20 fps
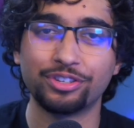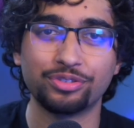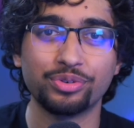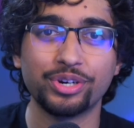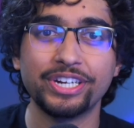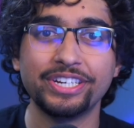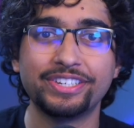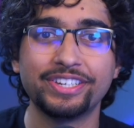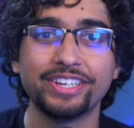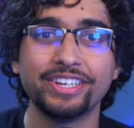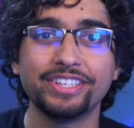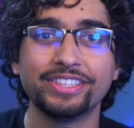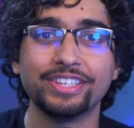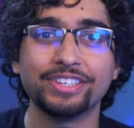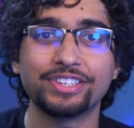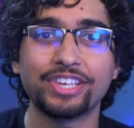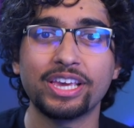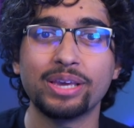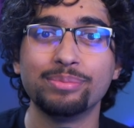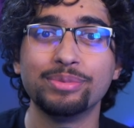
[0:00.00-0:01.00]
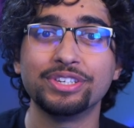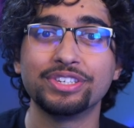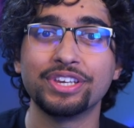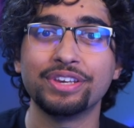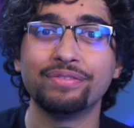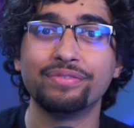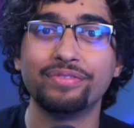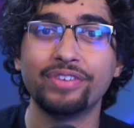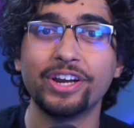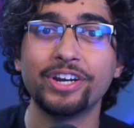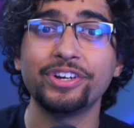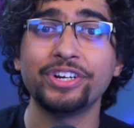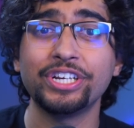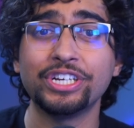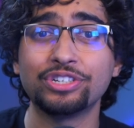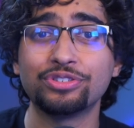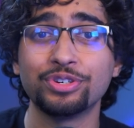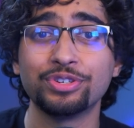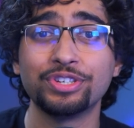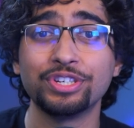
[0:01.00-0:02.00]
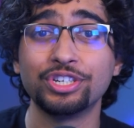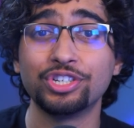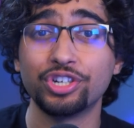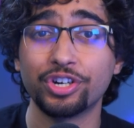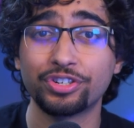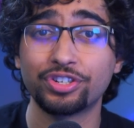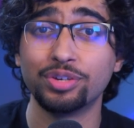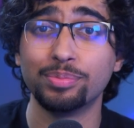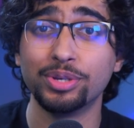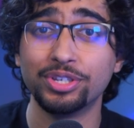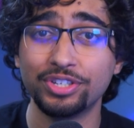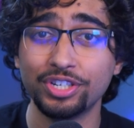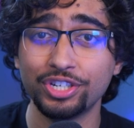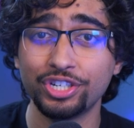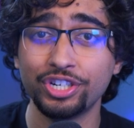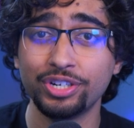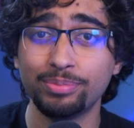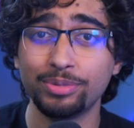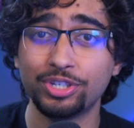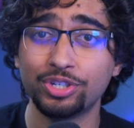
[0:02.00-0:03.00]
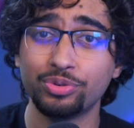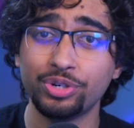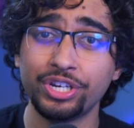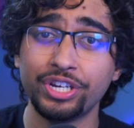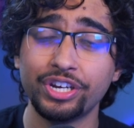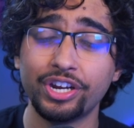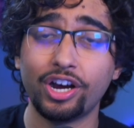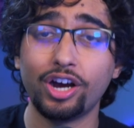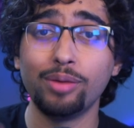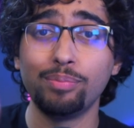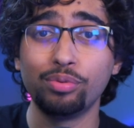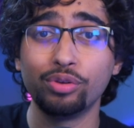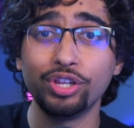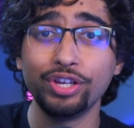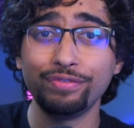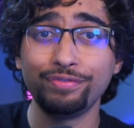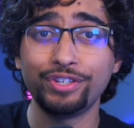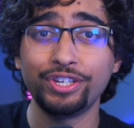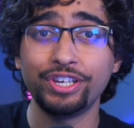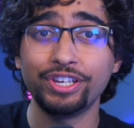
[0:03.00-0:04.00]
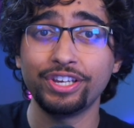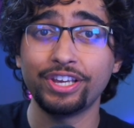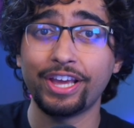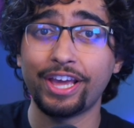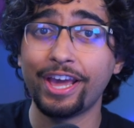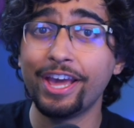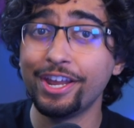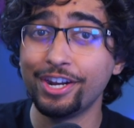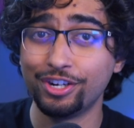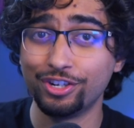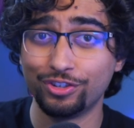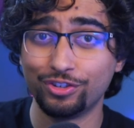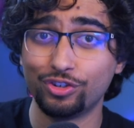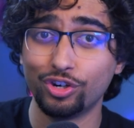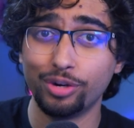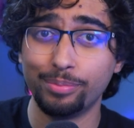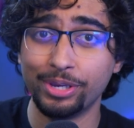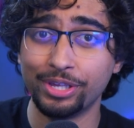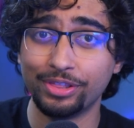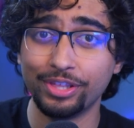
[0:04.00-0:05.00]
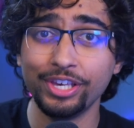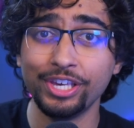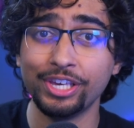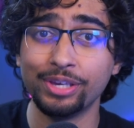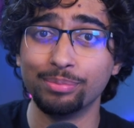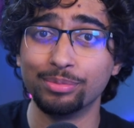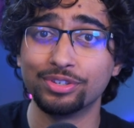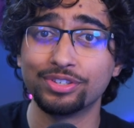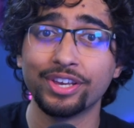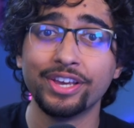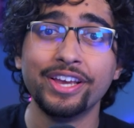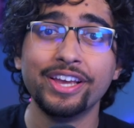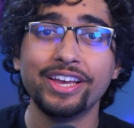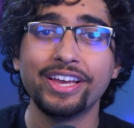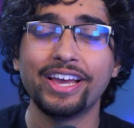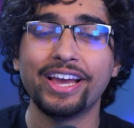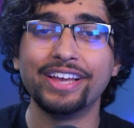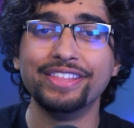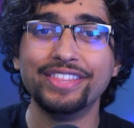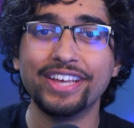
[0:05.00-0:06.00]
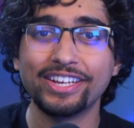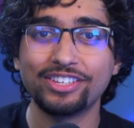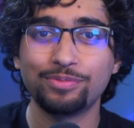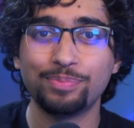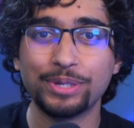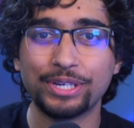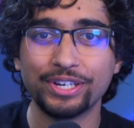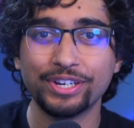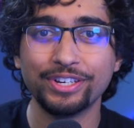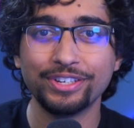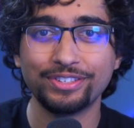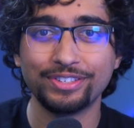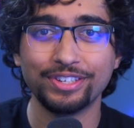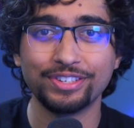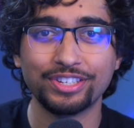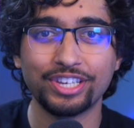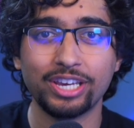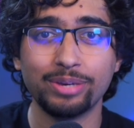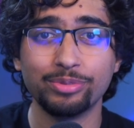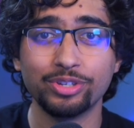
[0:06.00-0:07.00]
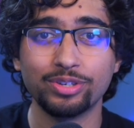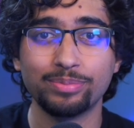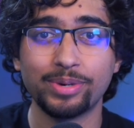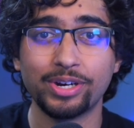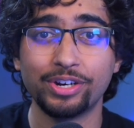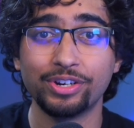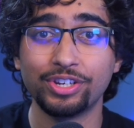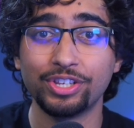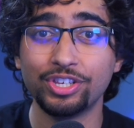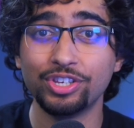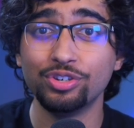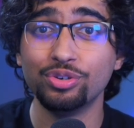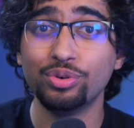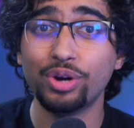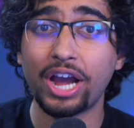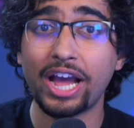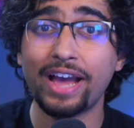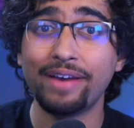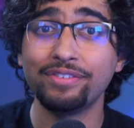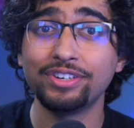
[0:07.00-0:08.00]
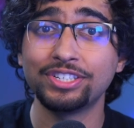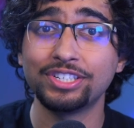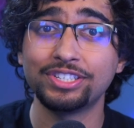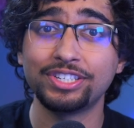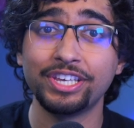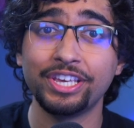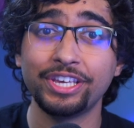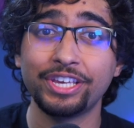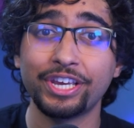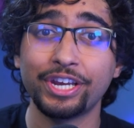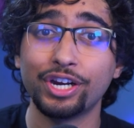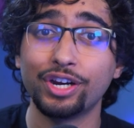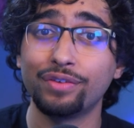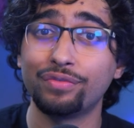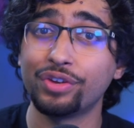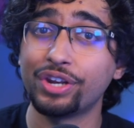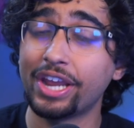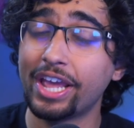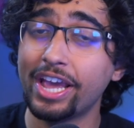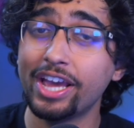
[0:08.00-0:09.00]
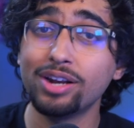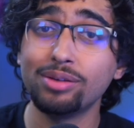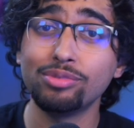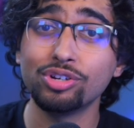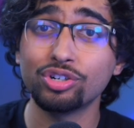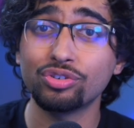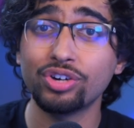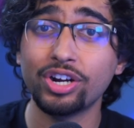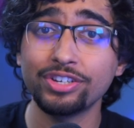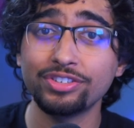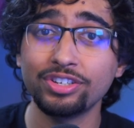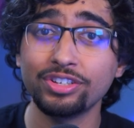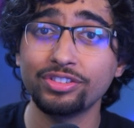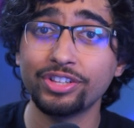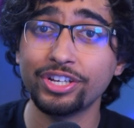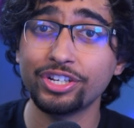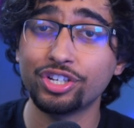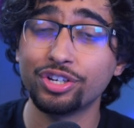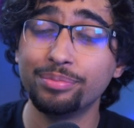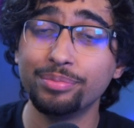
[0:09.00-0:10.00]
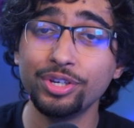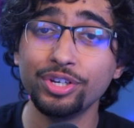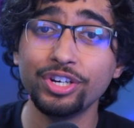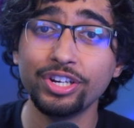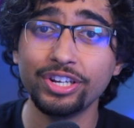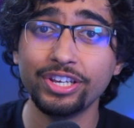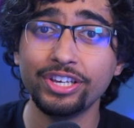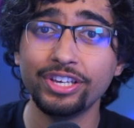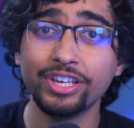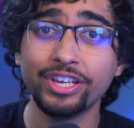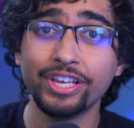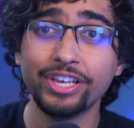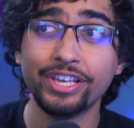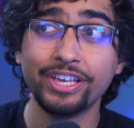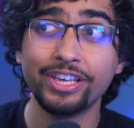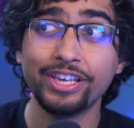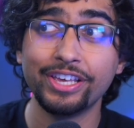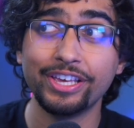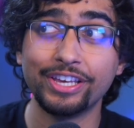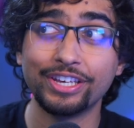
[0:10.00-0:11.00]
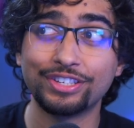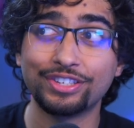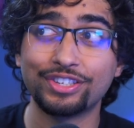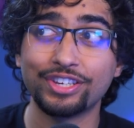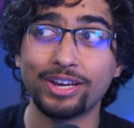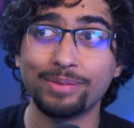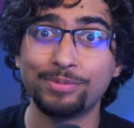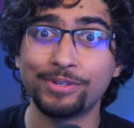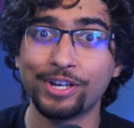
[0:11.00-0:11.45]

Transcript: right, this game is a very interesting juxtaposition between uplifting and disturbing themes. And that's because this game is about you having to take care of an Animal Crossing-like community, except